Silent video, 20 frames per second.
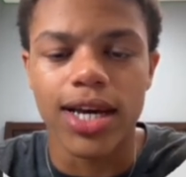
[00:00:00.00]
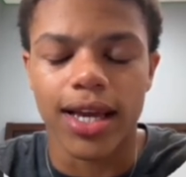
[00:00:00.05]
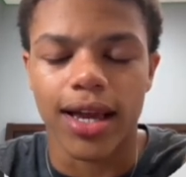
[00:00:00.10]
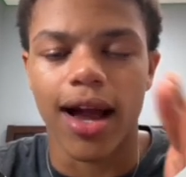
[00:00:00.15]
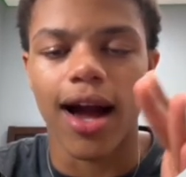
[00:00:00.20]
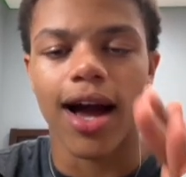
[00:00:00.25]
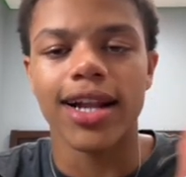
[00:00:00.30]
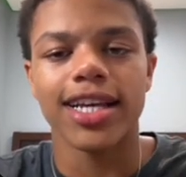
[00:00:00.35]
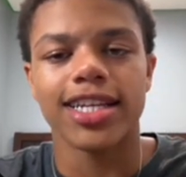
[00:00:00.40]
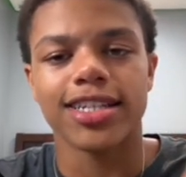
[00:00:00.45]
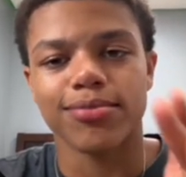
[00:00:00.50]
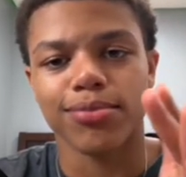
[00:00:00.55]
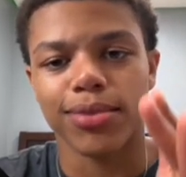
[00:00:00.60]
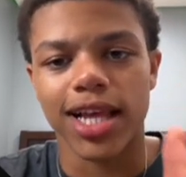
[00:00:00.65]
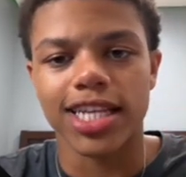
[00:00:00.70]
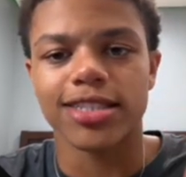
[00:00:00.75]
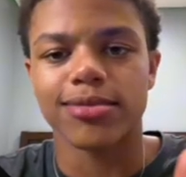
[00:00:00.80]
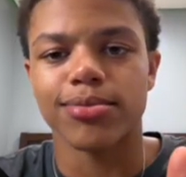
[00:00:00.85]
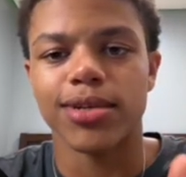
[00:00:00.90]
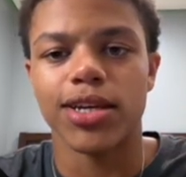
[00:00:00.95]
God has
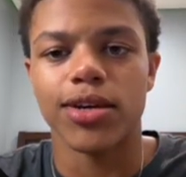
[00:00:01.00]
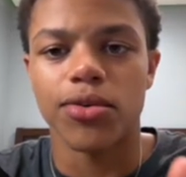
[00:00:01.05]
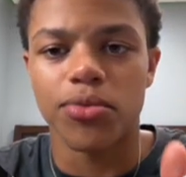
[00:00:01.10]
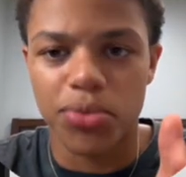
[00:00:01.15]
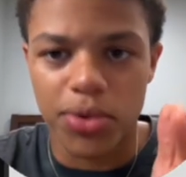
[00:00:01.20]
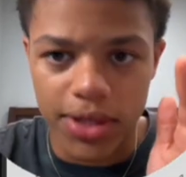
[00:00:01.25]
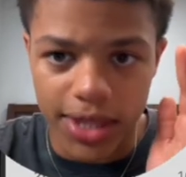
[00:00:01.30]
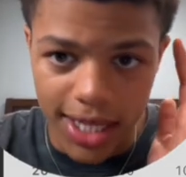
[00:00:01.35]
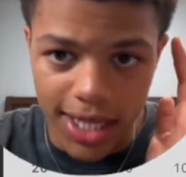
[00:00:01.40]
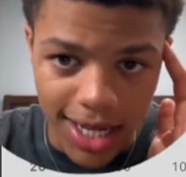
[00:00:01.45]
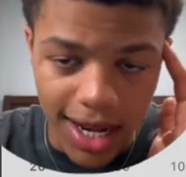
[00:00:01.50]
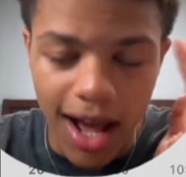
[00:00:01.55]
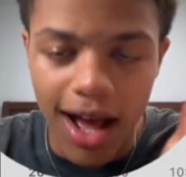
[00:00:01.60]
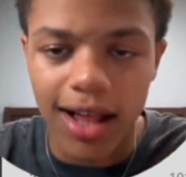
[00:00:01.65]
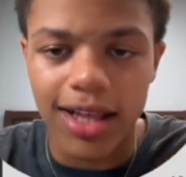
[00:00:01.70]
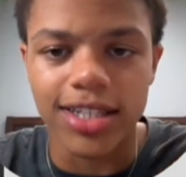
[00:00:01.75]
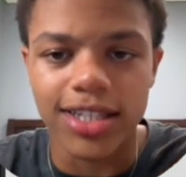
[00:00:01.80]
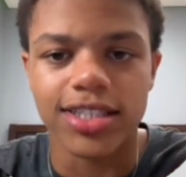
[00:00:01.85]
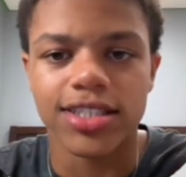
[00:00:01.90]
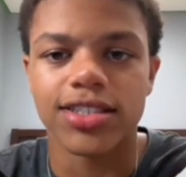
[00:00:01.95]
blessed me with the
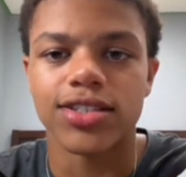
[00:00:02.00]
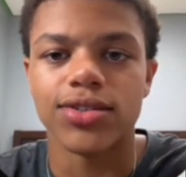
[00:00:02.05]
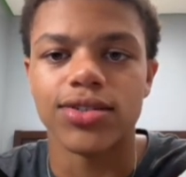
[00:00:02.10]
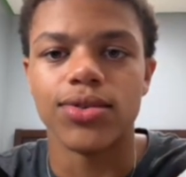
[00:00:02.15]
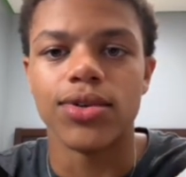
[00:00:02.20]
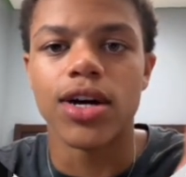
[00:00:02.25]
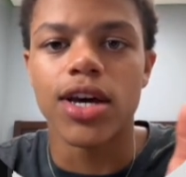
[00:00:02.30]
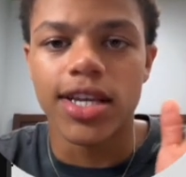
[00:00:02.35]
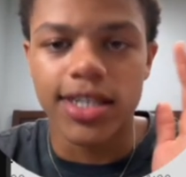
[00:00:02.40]
knowledge to